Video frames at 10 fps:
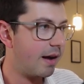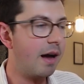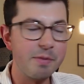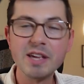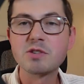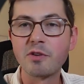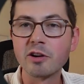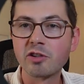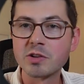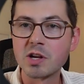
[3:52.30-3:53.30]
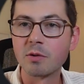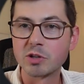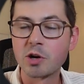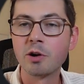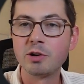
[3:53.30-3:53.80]
This function is going to
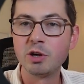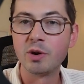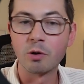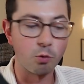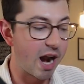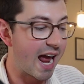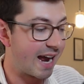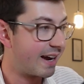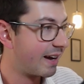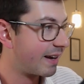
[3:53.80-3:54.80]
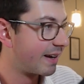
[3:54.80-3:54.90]
return to you an array